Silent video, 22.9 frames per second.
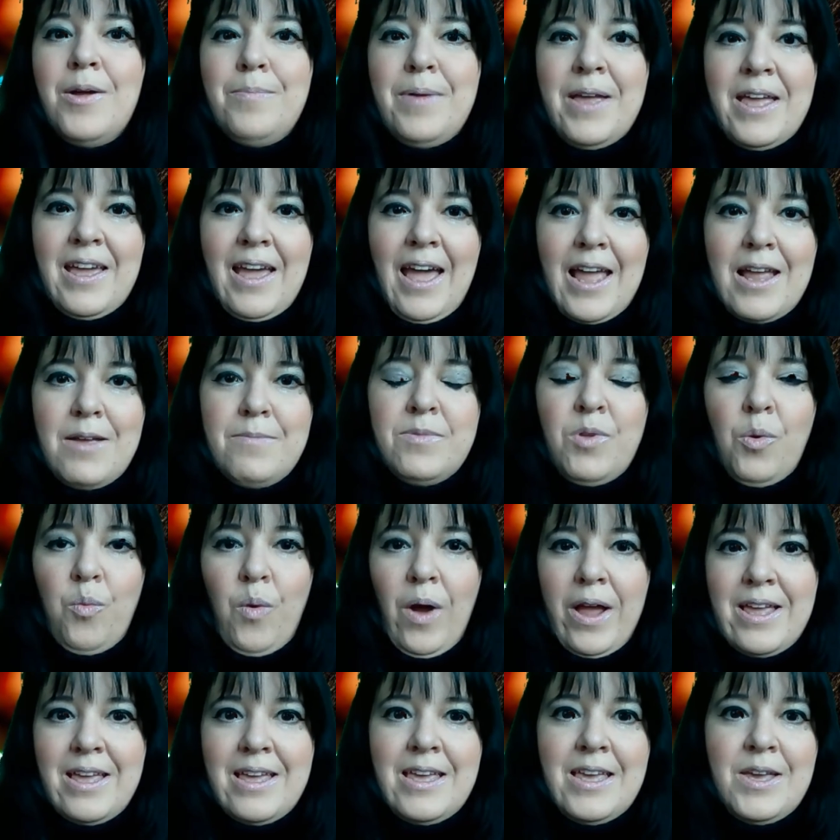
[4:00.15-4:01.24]
became the
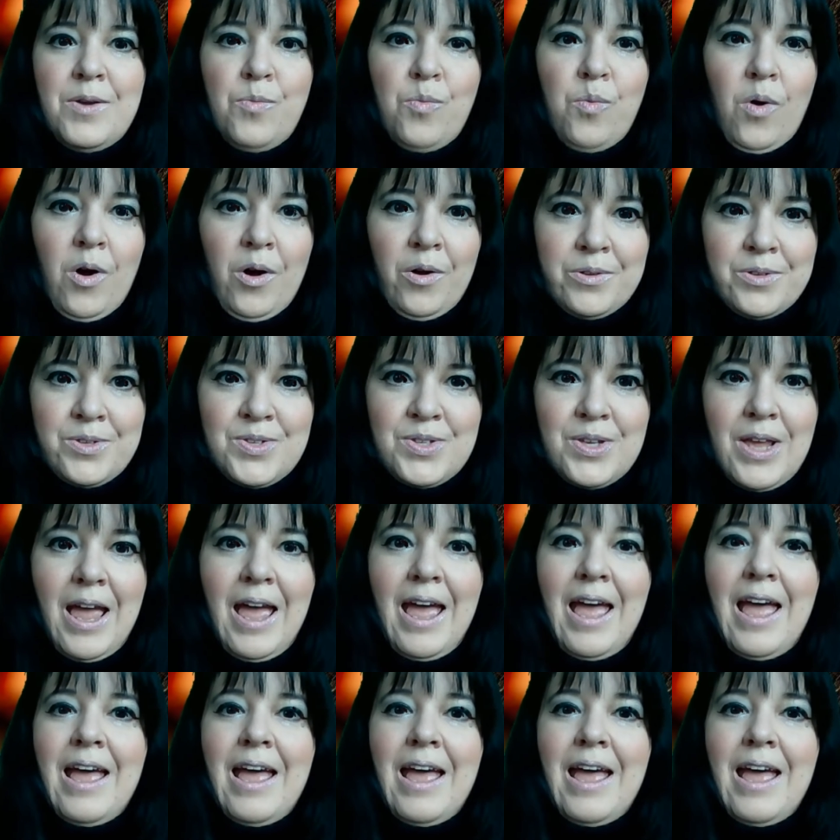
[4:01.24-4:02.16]
way he was.